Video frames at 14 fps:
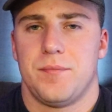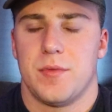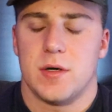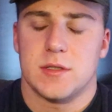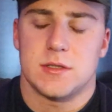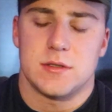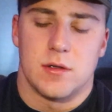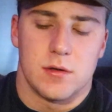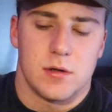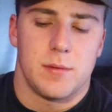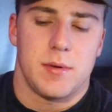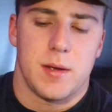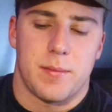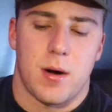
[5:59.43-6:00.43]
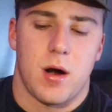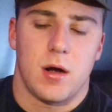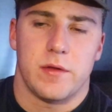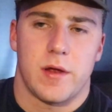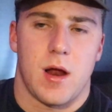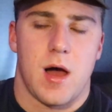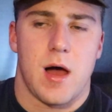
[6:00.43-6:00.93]
there's still going to be a
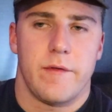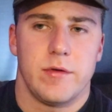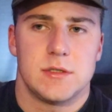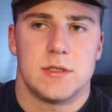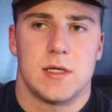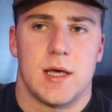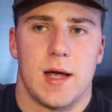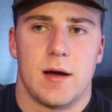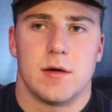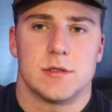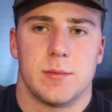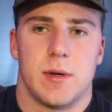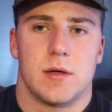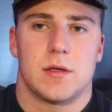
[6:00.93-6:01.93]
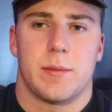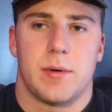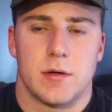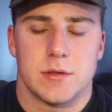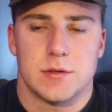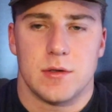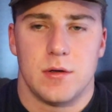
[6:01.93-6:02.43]
party that obviously cares about the
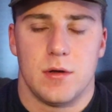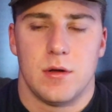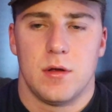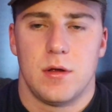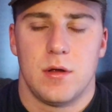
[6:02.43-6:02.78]
person.